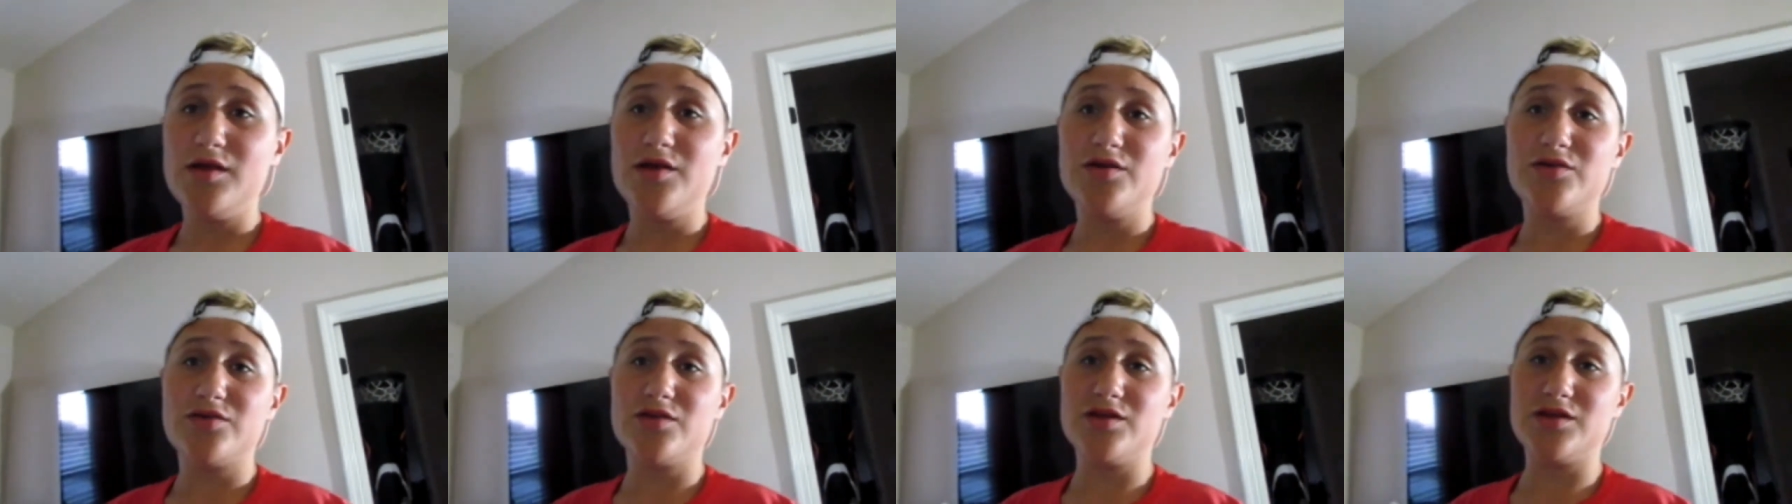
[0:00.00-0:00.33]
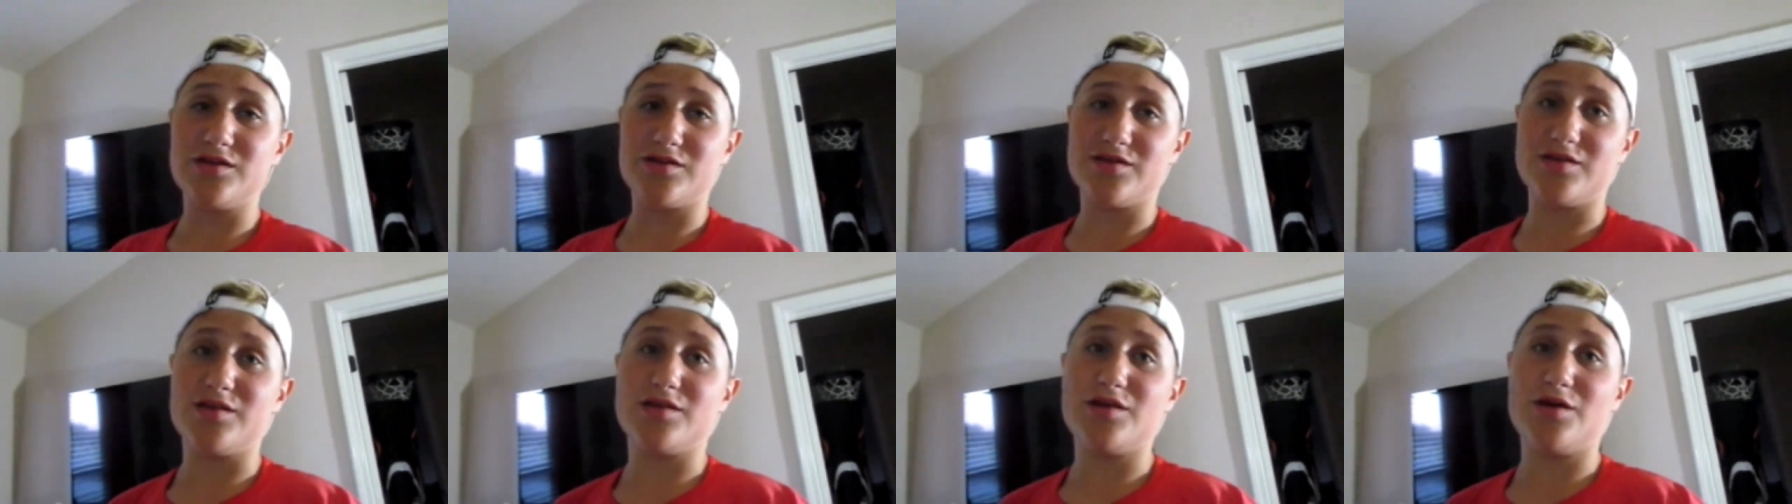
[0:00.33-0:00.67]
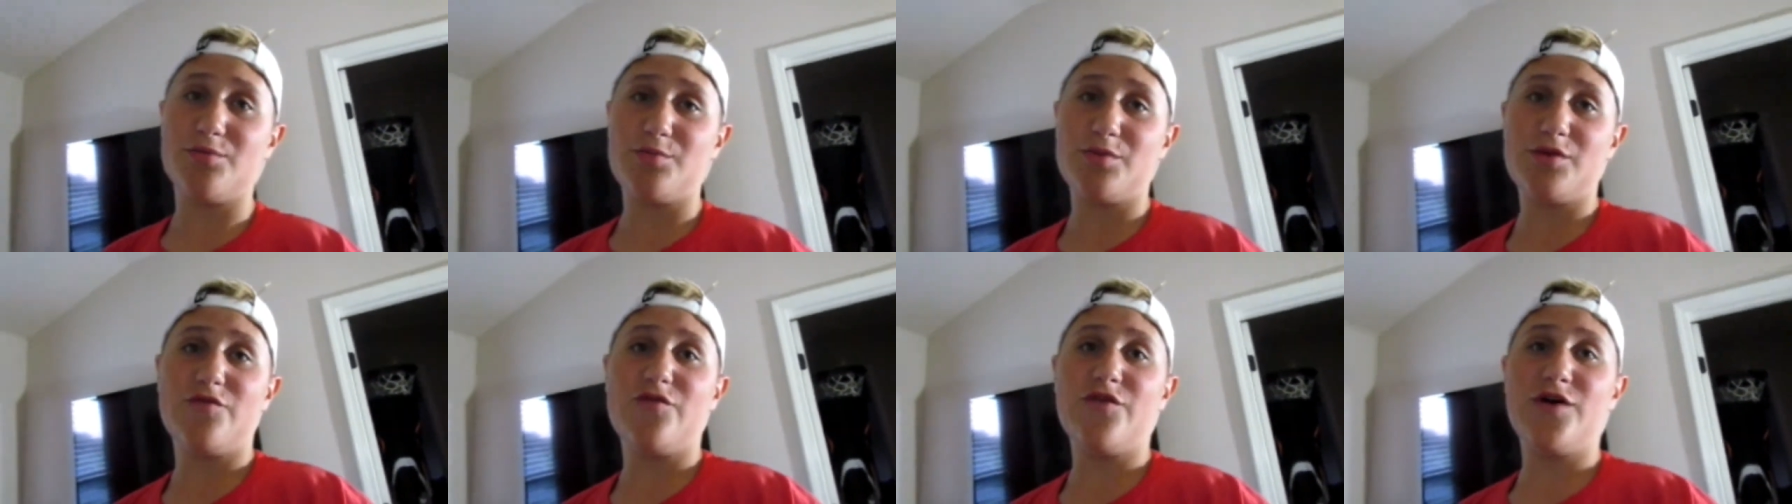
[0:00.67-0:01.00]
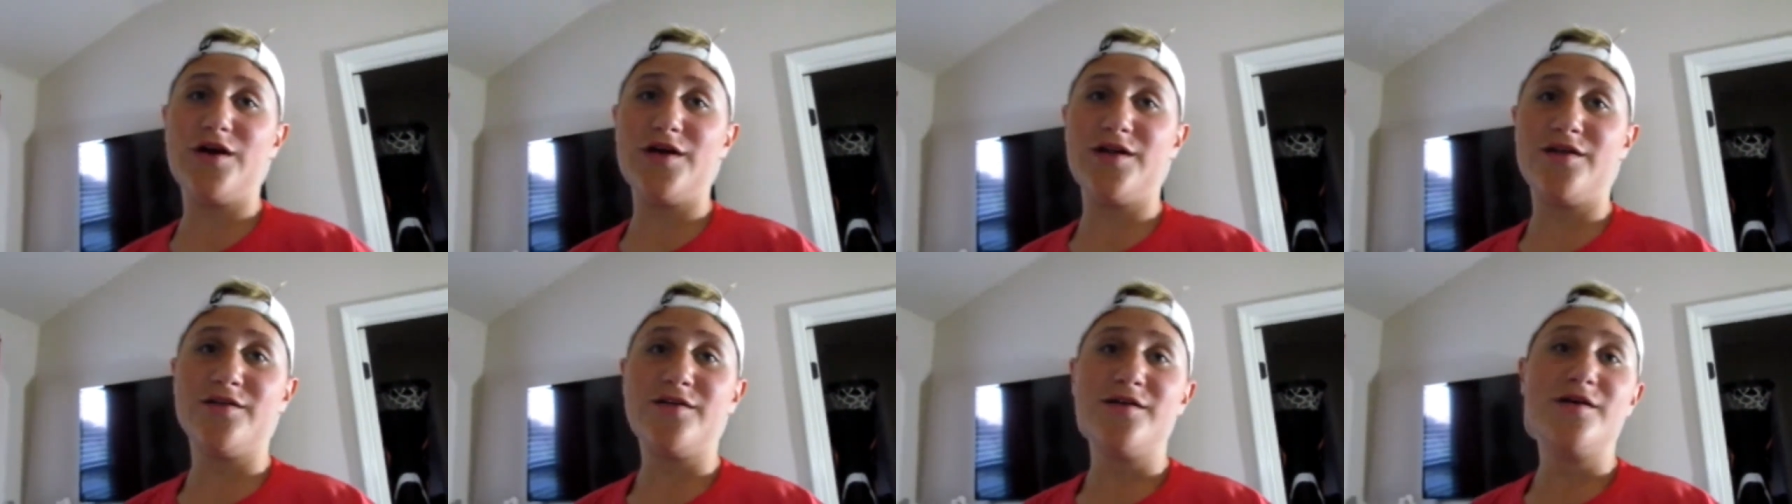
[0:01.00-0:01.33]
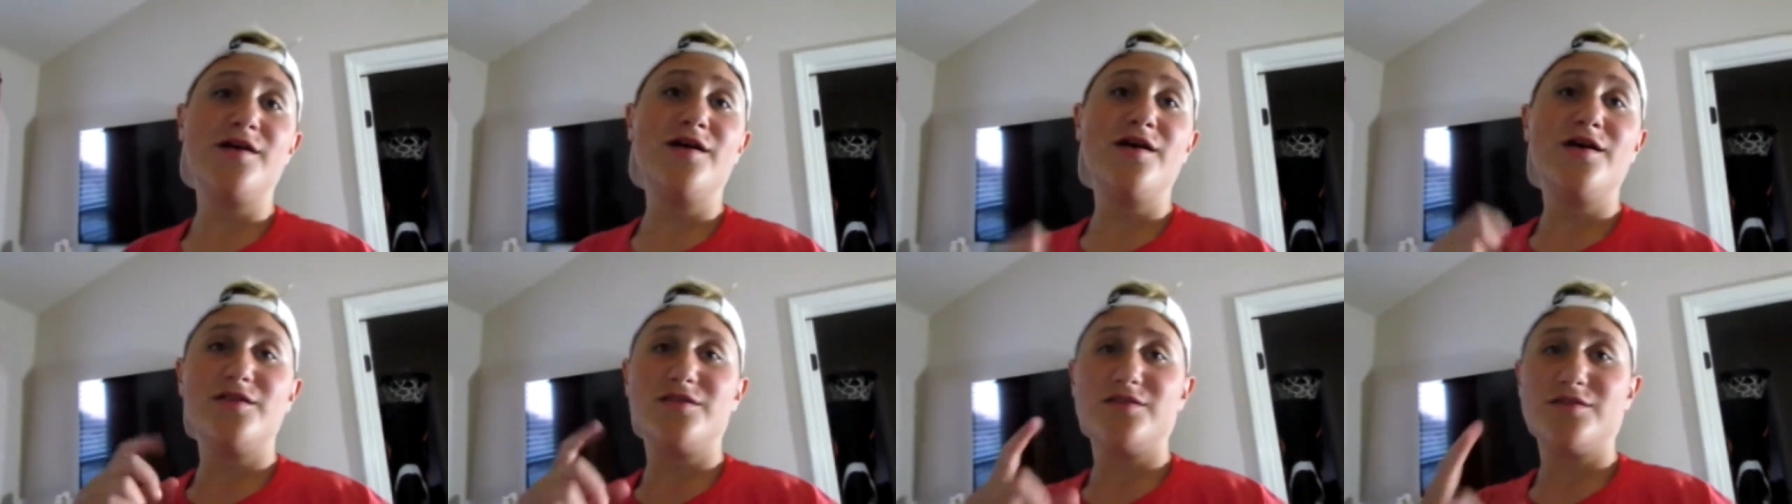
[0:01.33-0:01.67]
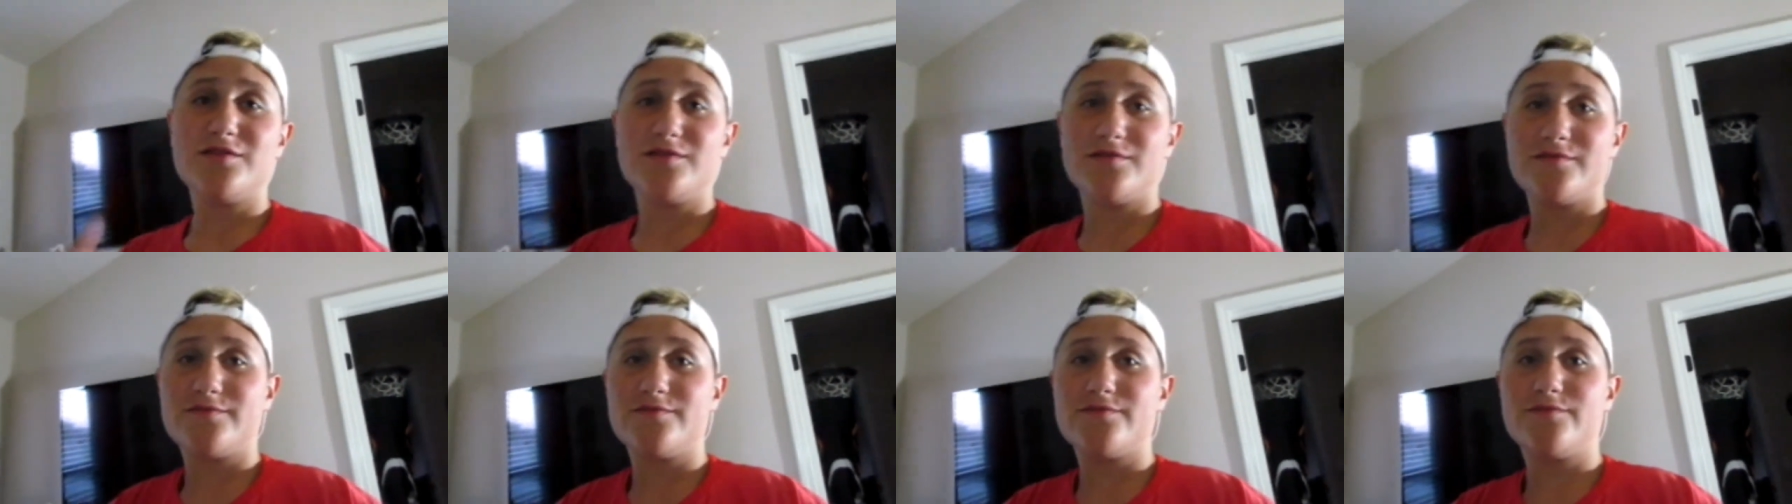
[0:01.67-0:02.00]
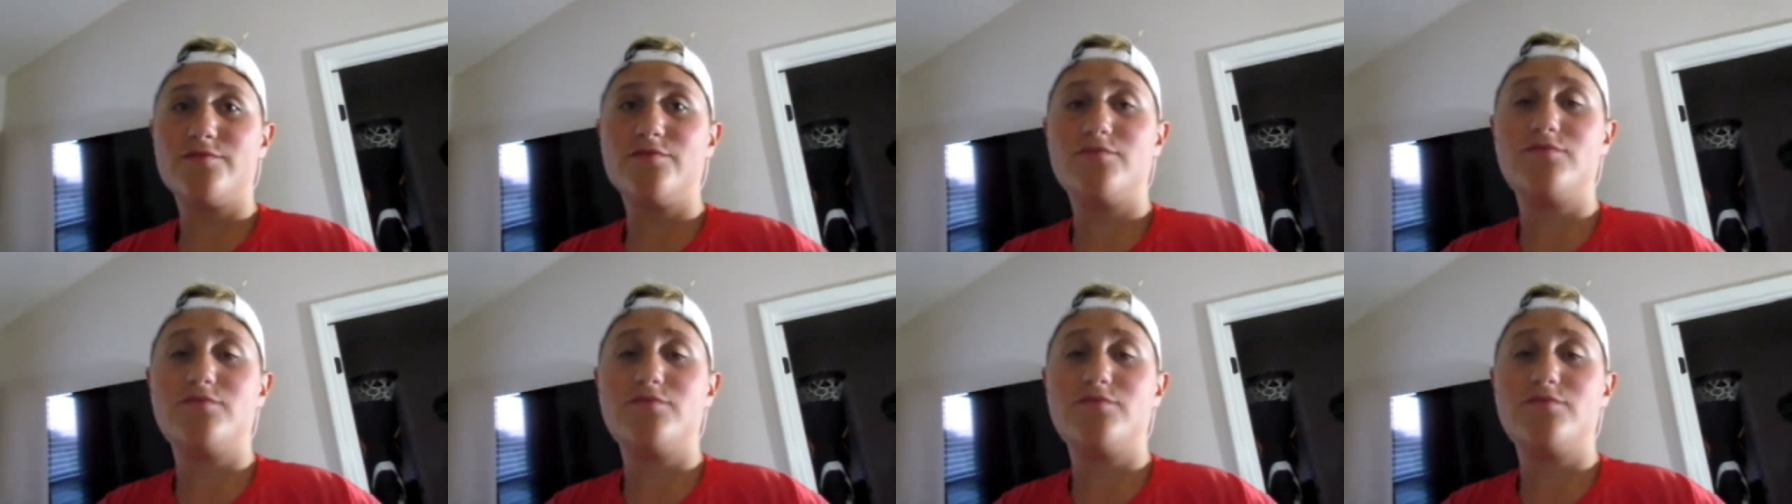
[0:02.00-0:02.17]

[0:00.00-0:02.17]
So this is going to be fun. Bathroom.